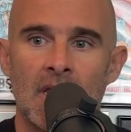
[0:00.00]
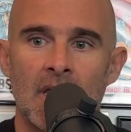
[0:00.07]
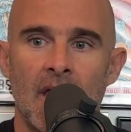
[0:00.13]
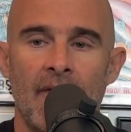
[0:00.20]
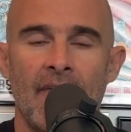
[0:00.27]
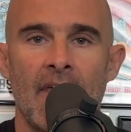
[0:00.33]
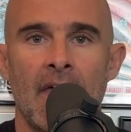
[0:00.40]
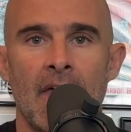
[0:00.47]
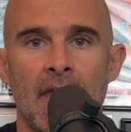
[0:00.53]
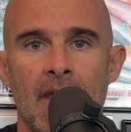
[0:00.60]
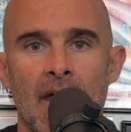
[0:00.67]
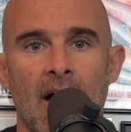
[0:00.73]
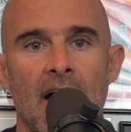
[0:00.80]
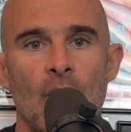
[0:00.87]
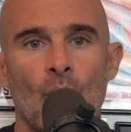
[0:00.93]
And then
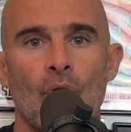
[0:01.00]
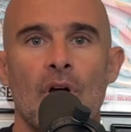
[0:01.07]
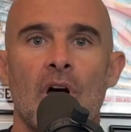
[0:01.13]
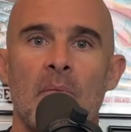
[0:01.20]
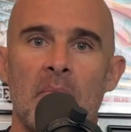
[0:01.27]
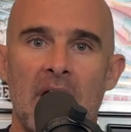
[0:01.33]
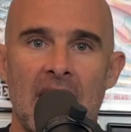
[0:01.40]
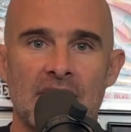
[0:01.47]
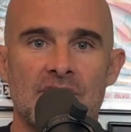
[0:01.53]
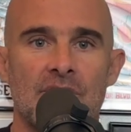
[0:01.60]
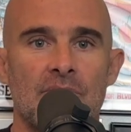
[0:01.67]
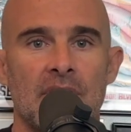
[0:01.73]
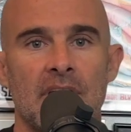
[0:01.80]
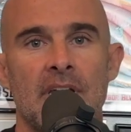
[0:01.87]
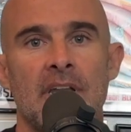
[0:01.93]
I will come back to it